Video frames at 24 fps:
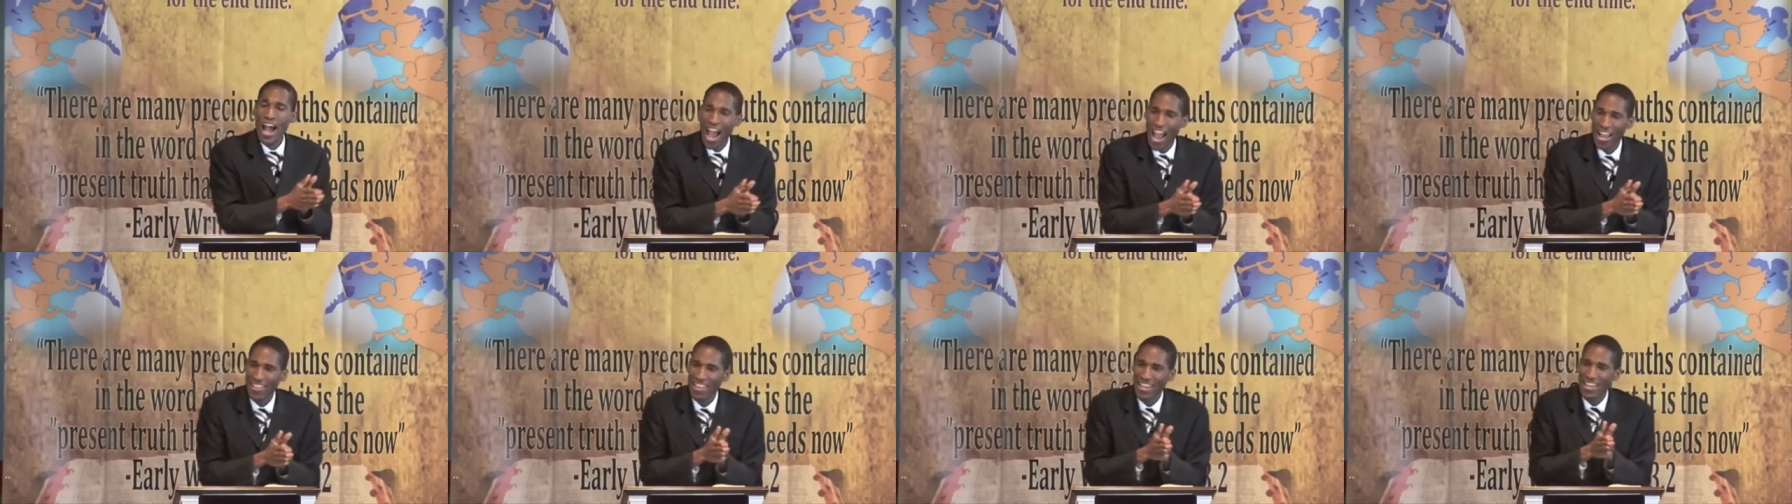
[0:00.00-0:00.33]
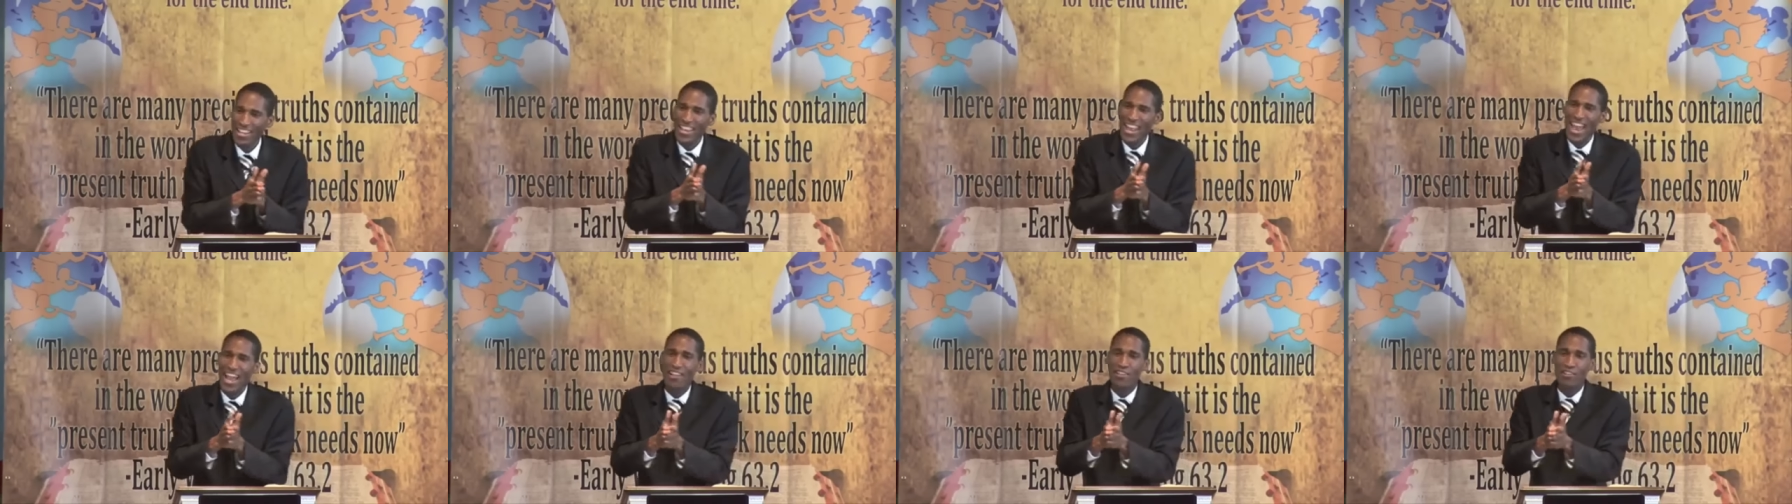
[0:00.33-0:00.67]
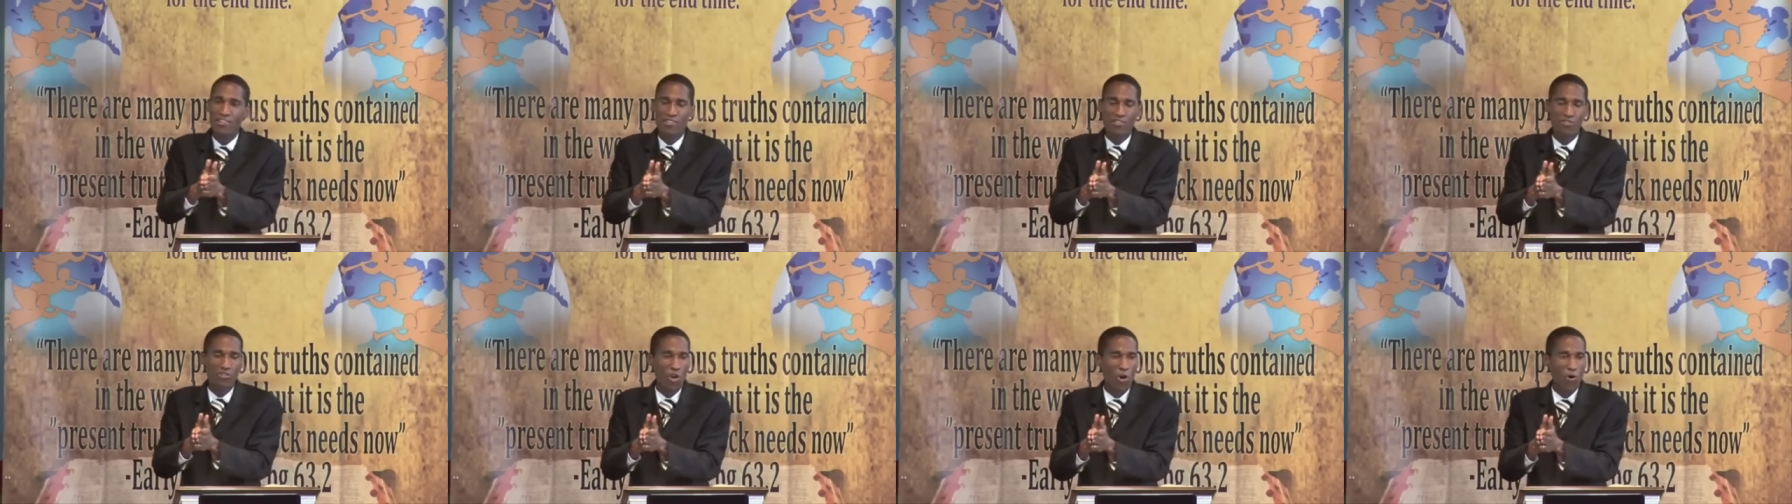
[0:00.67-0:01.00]
And the
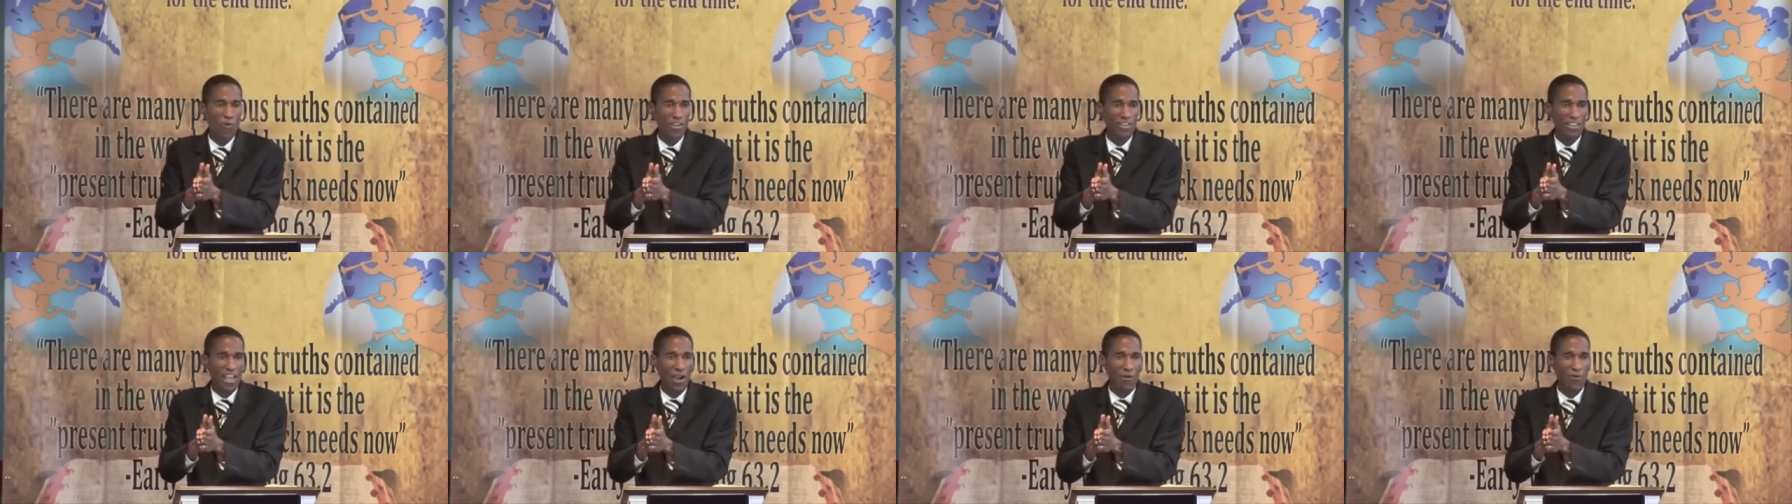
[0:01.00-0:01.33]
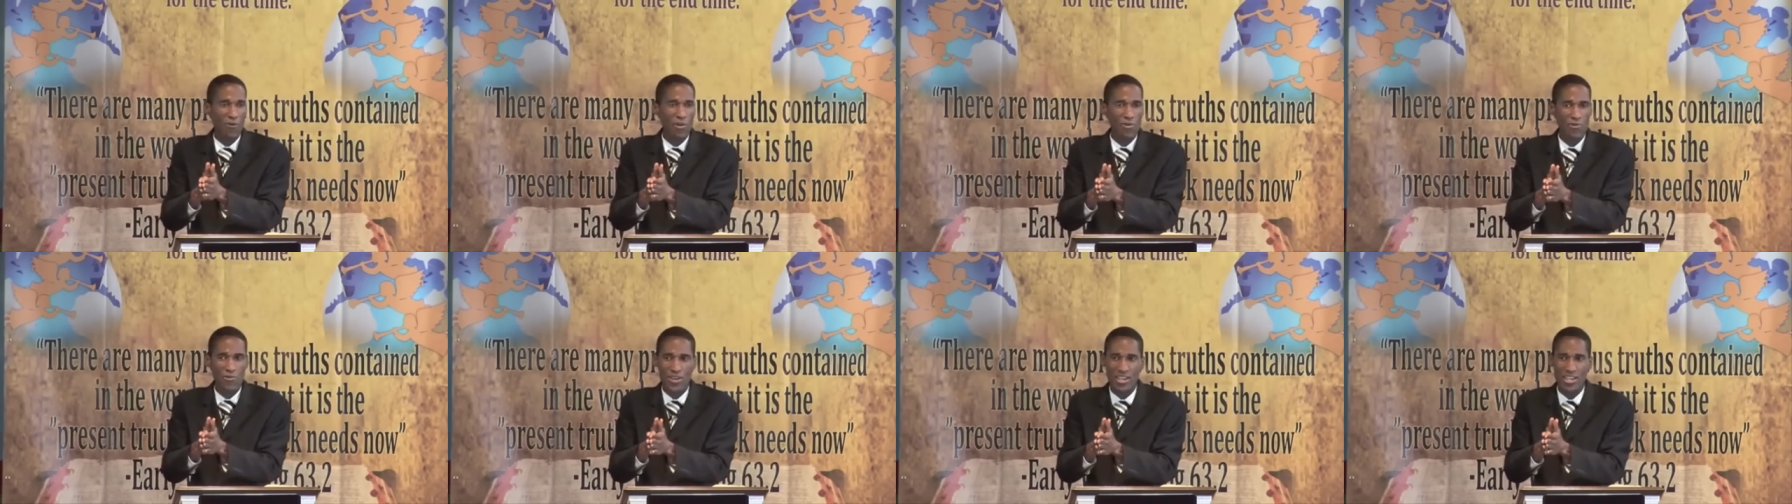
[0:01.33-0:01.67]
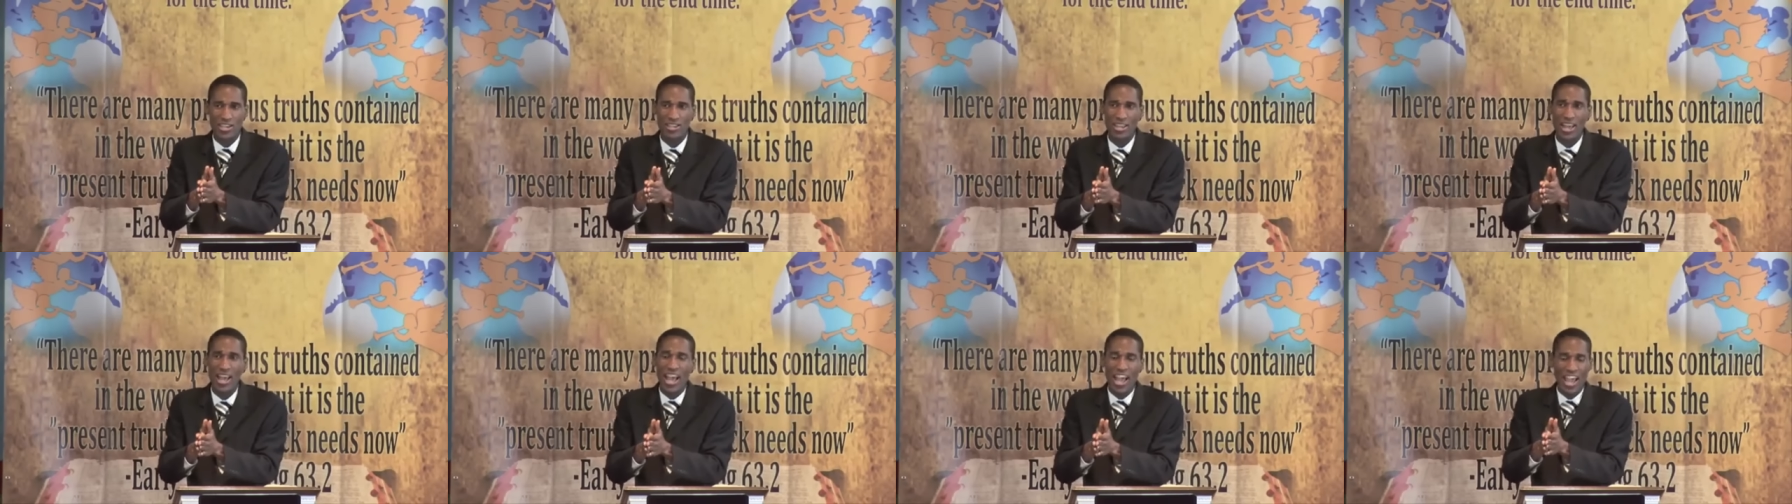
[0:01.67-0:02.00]
next story that we
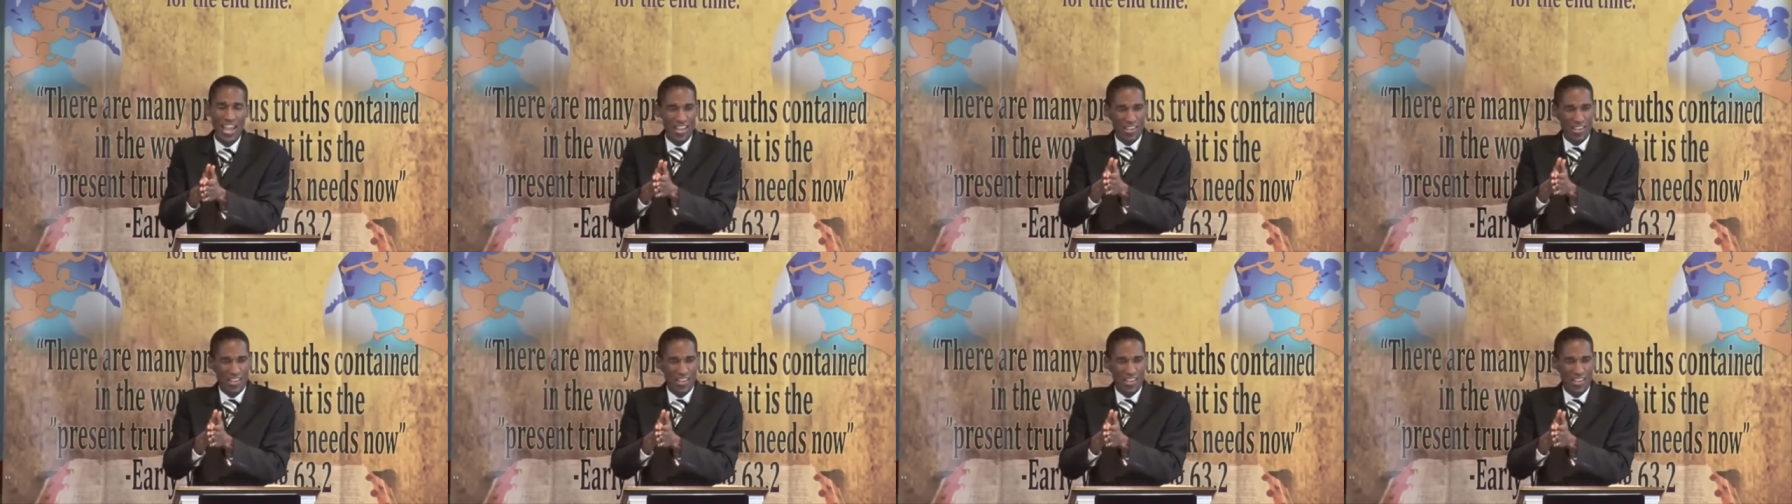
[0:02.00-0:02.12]
read